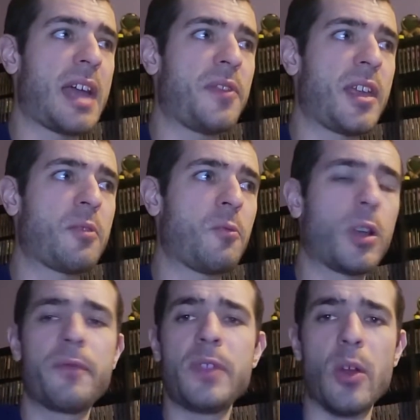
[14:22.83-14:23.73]
I think,
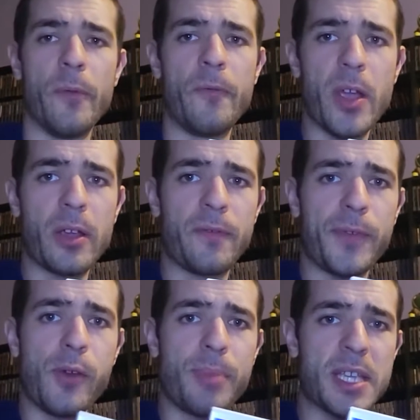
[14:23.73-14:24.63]
one of the very
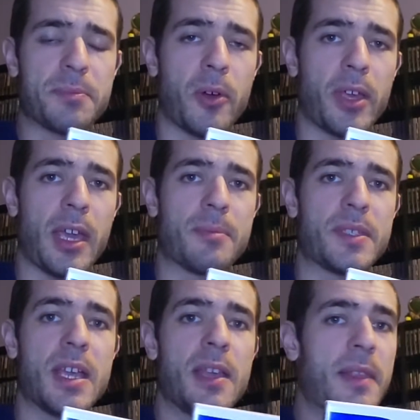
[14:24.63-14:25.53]
few baseball
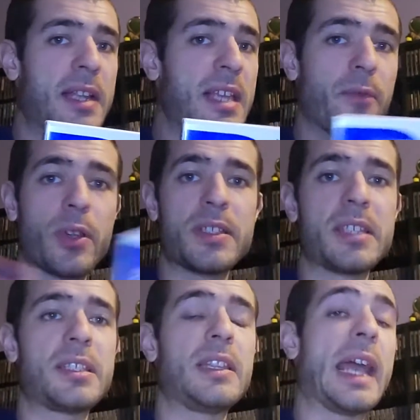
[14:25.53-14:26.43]
games that has ever
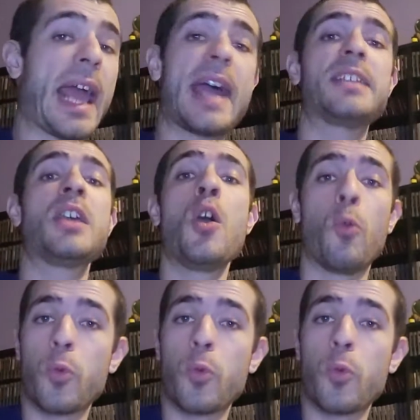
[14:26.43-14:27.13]
existed that has